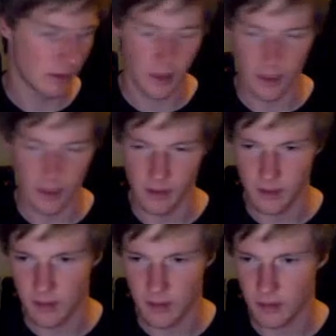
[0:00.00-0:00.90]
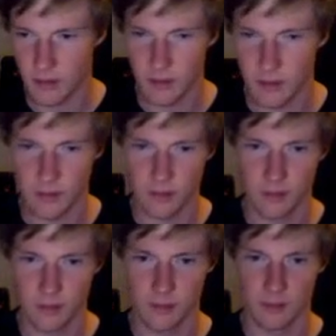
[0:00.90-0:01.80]
yeah, it's,
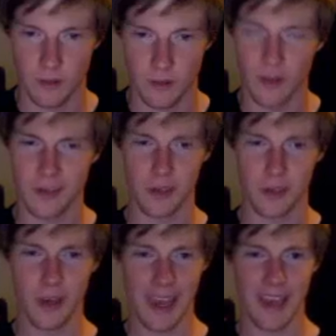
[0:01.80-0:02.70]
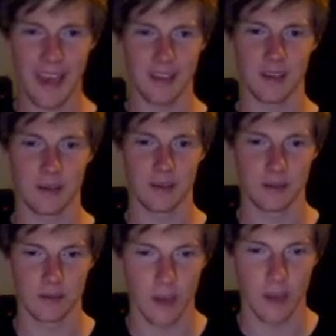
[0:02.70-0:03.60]
quite honestly, who cares?
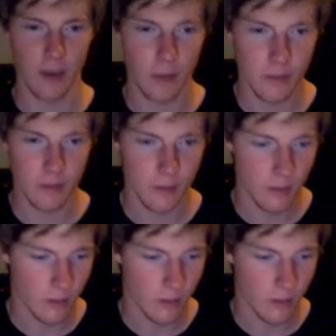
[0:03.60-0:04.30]
I don't